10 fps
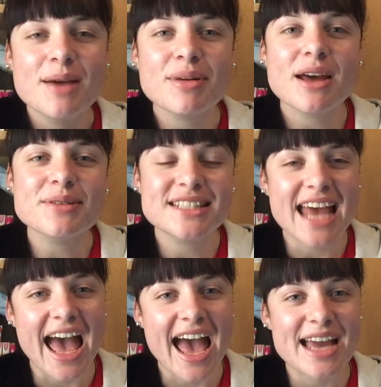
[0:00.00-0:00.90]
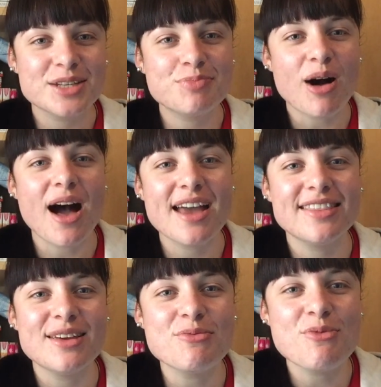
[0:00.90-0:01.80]
But I was tagged by
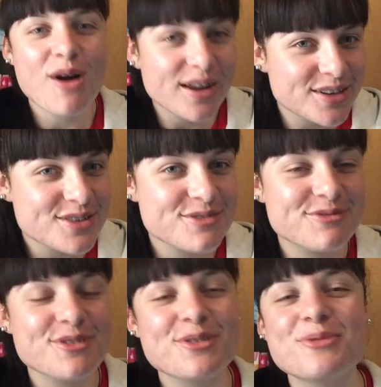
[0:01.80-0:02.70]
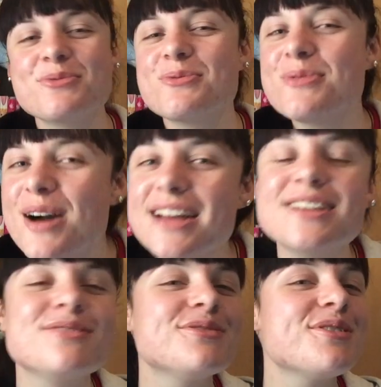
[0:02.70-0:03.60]
the wonderful
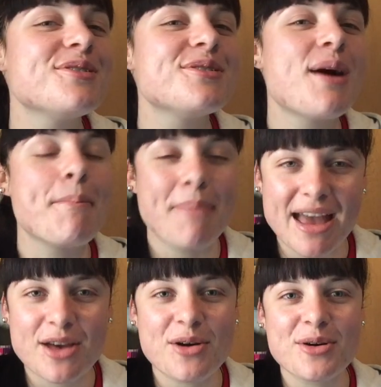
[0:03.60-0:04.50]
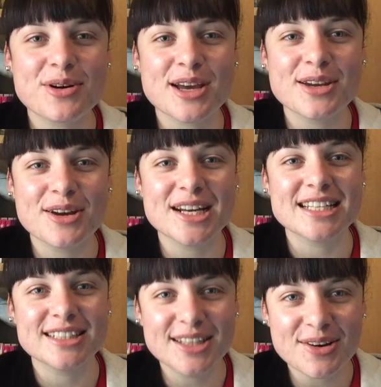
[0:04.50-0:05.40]
manga hoarder known
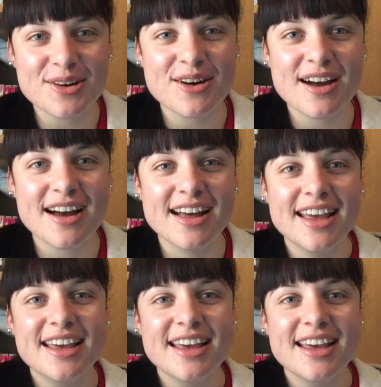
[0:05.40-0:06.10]
as Laura.